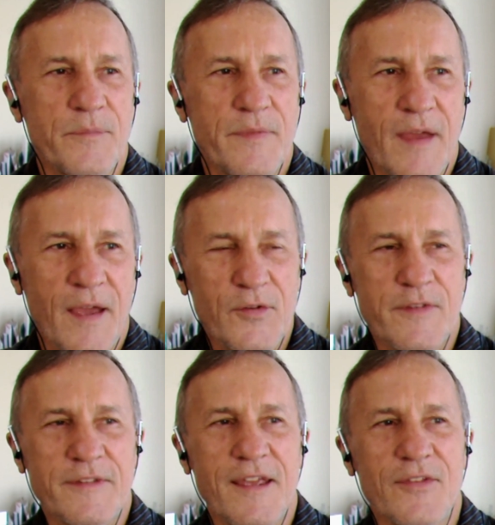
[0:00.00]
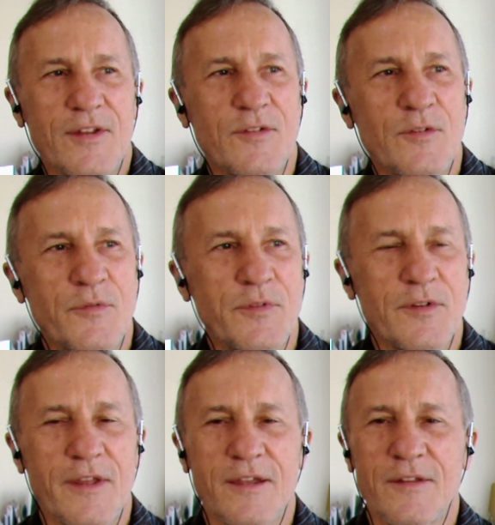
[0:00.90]
I understand that you
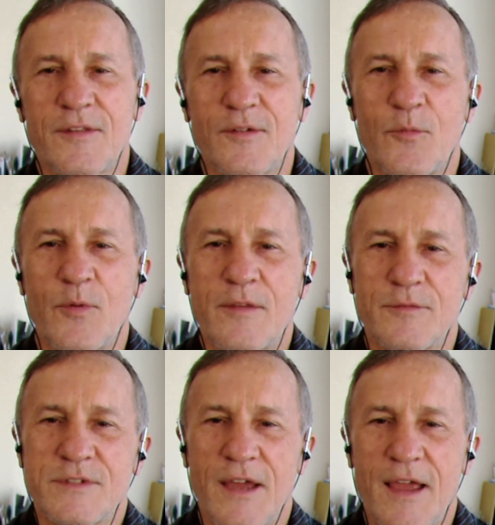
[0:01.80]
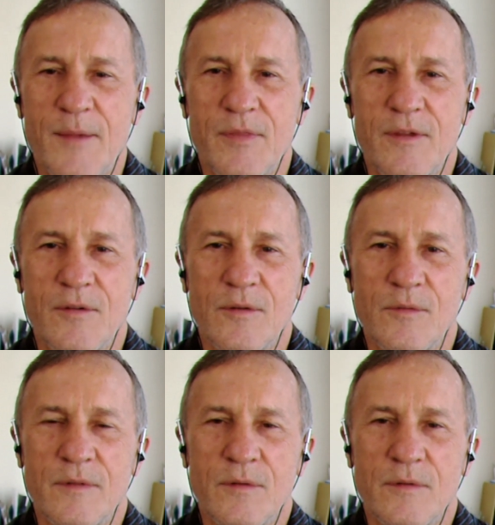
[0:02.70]
feel like it's a waste of time and
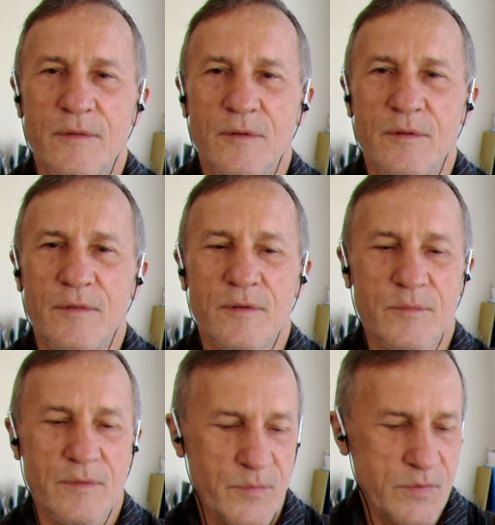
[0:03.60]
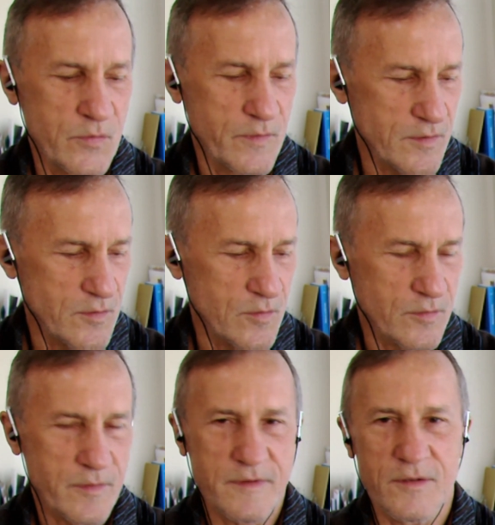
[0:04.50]
they're abusing
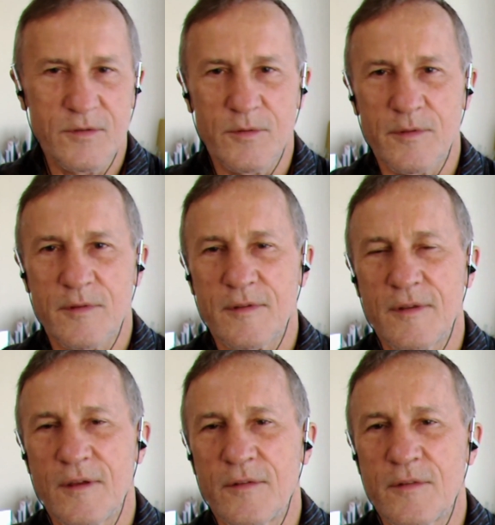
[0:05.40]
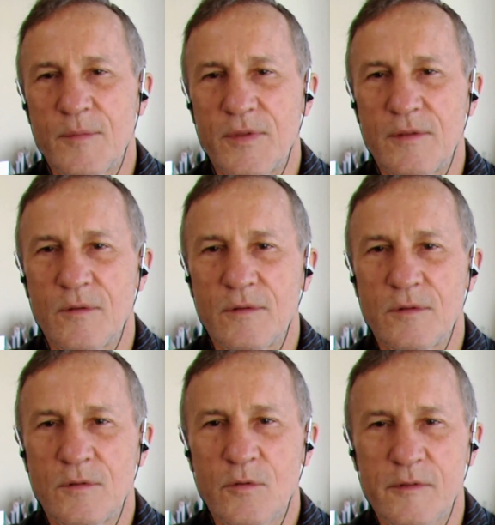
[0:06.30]
your skills on something
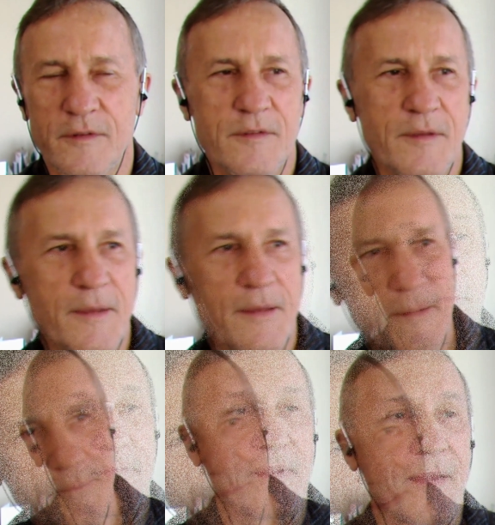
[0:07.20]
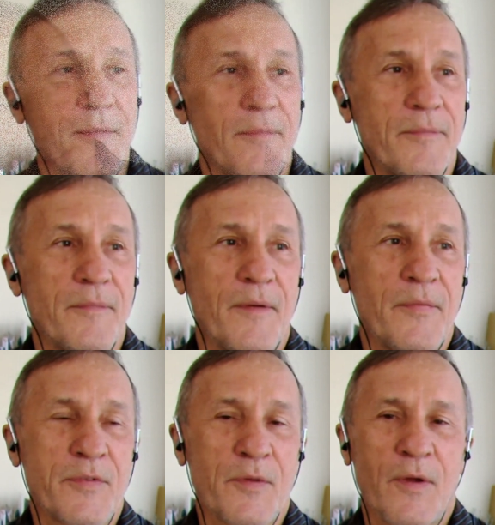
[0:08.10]
useless. And
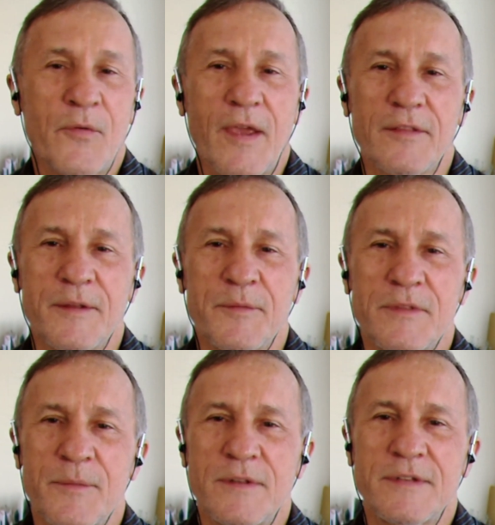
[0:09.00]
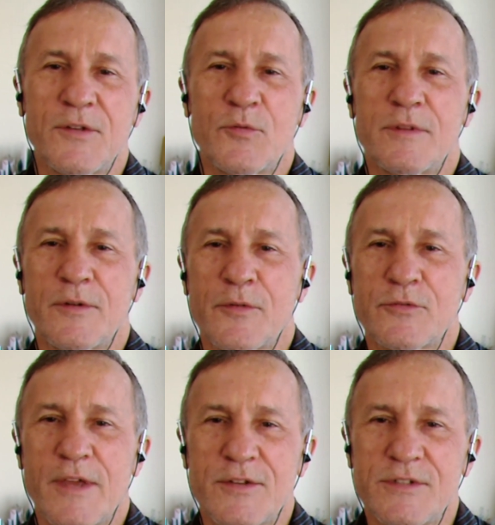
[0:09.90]
let me tell you a little
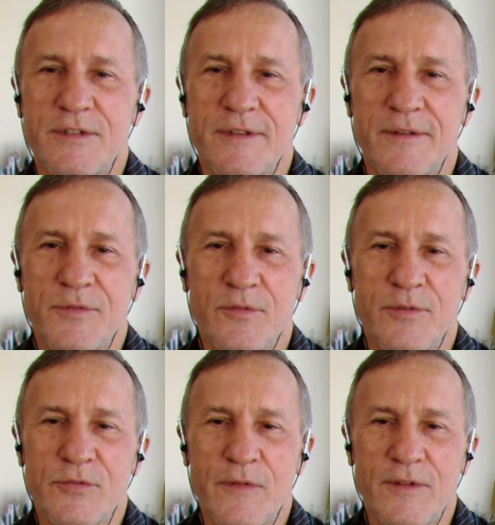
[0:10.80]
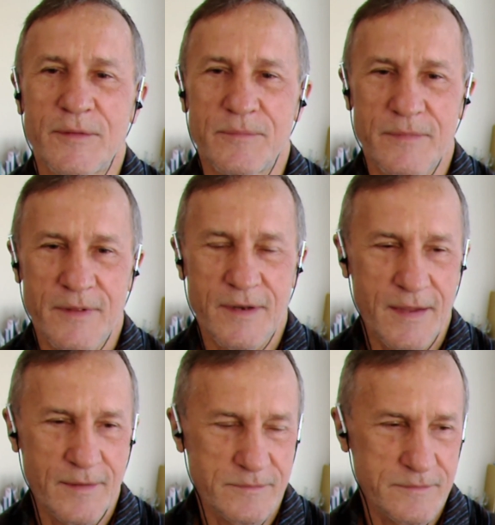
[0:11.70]
strategy if you're interested that
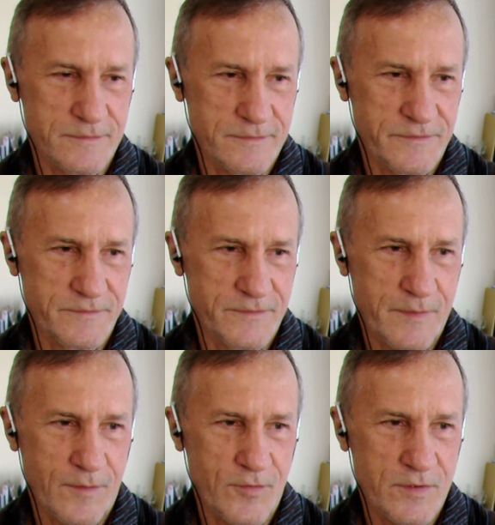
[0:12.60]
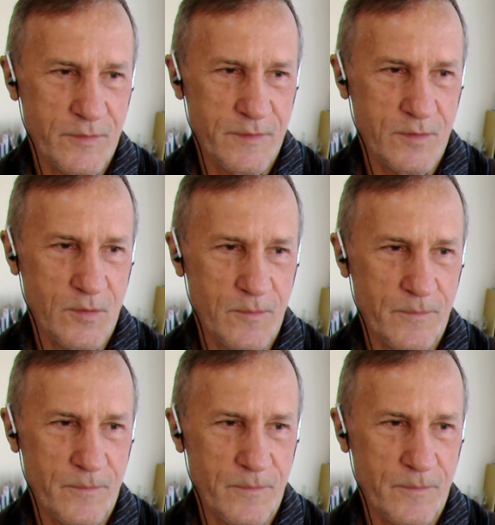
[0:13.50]
I discovered years ago.